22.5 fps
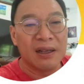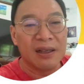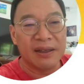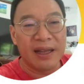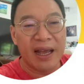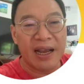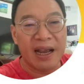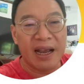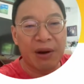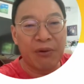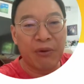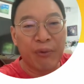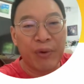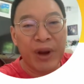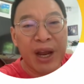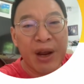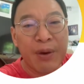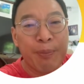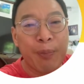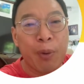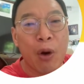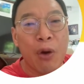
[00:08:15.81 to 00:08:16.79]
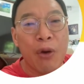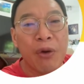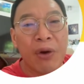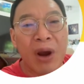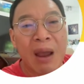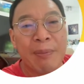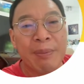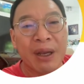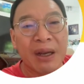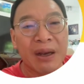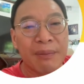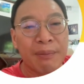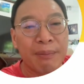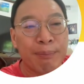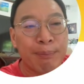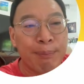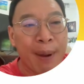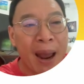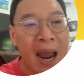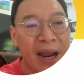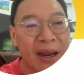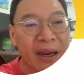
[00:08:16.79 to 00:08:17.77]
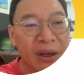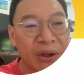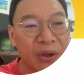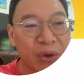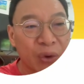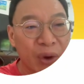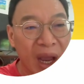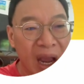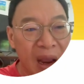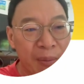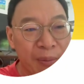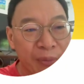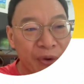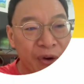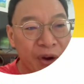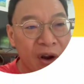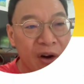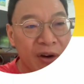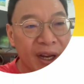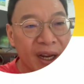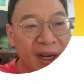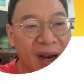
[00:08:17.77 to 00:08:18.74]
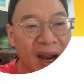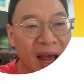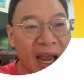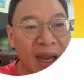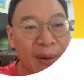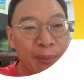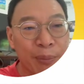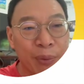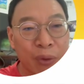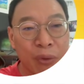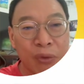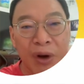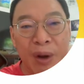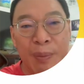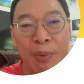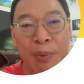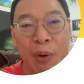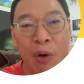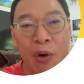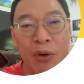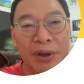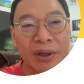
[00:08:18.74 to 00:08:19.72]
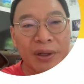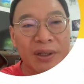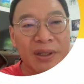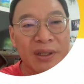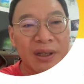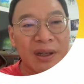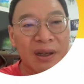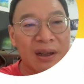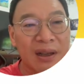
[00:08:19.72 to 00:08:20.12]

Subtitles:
They can reprogram it back into embryonic-like pluripotent